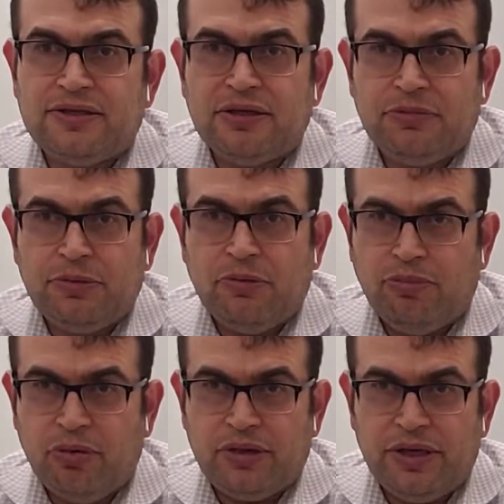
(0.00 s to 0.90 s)
Some people are
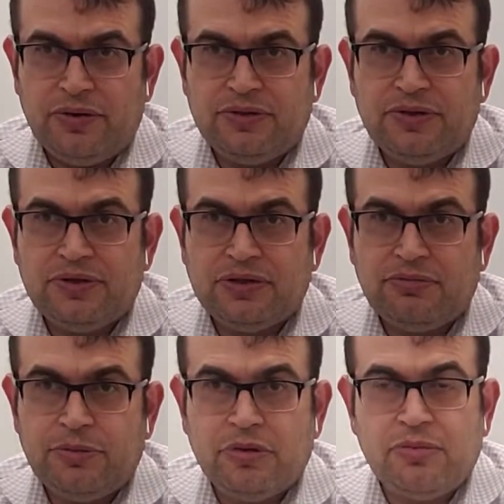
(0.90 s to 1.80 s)
born leaders, some
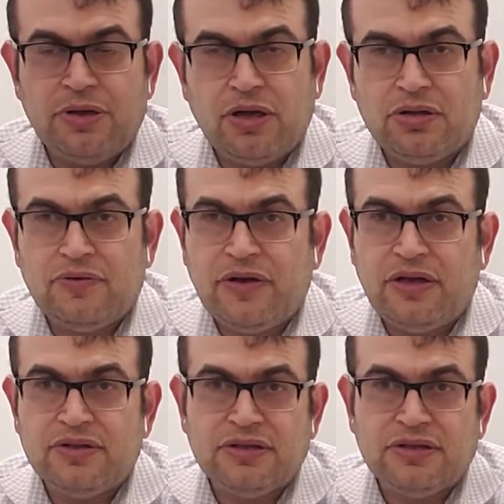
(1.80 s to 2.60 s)
people can be cultivated,